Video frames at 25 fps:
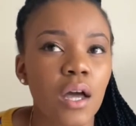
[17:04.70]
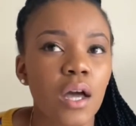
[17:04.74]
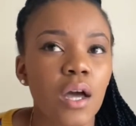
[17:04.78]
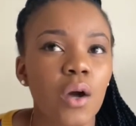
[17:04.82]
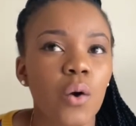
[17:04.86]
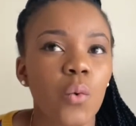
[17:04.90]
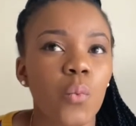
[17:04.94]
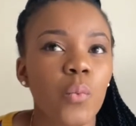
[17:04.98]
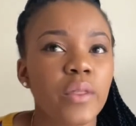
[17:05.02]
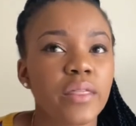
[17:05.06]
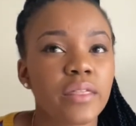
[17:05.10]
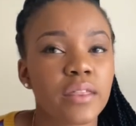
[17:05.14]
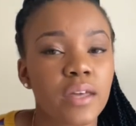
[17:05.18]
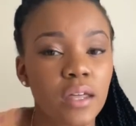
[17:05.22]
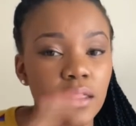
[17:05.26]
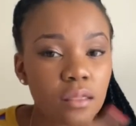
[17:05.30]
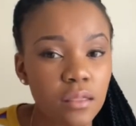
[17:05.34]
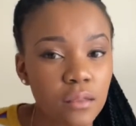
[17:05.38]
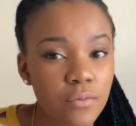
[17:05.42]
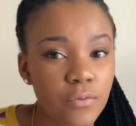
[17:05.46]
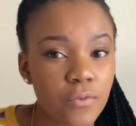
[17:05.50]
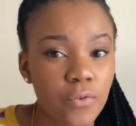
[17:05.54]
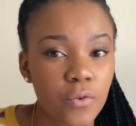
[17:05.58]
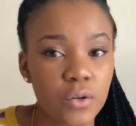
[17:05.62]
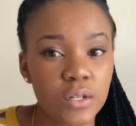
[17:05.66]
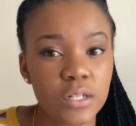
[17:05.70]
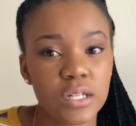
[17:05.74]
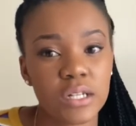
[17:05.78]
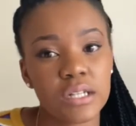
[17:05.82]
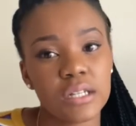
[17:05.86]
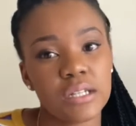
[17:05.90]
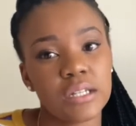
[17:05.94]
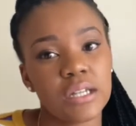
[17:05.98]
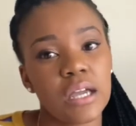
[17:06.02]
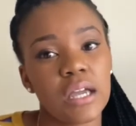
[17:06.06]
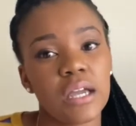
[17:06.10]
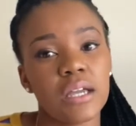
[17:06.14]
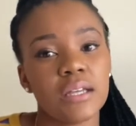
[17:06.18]
within the 14
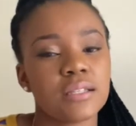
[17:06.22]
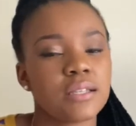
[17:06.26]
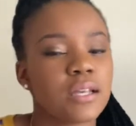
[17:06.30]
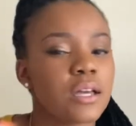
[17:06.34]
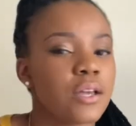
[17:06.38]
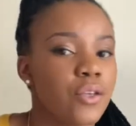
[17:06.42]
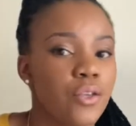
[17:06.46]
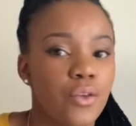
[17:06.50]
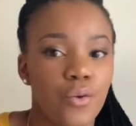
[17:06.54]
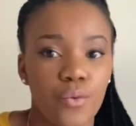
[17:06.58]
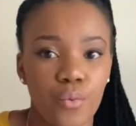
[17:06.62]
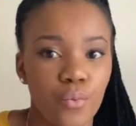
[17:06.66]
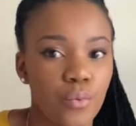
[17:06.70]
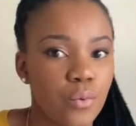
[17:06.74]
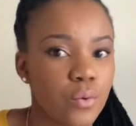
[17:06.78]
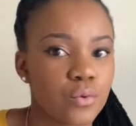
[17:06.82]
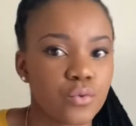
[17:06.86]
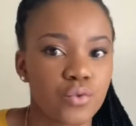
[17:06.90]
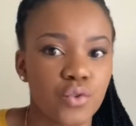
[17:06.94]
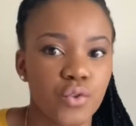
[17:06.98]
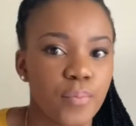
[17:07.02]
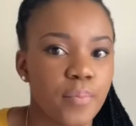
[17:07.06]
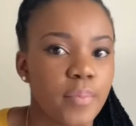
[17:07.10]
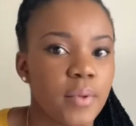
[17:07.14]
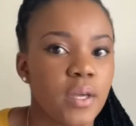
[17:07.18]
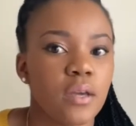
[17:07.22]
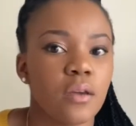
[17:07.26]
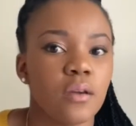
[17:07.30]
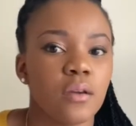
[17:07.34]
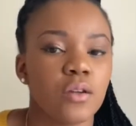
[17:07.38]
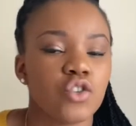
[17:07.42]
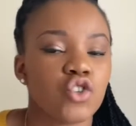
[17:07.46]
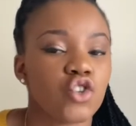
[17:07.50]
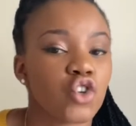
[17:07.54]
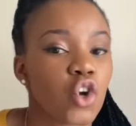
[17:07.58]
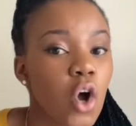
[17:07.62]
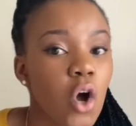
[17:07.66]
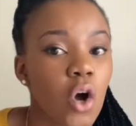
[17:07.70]
days and you won't be
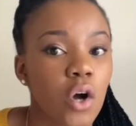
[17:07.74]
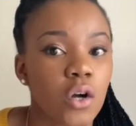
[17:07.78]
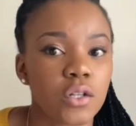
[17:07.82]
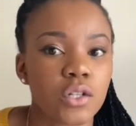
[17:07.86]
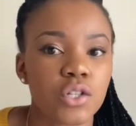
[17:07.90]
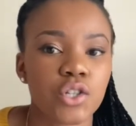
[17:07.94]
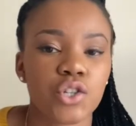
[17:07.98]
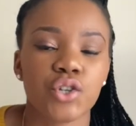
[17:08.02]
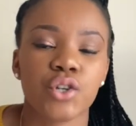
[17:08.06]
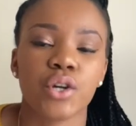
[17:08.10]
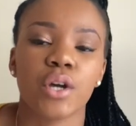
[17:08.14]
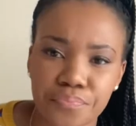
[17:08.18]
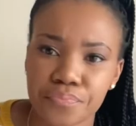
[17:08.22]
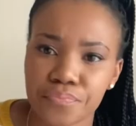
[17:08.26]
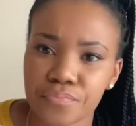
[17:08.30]
charged.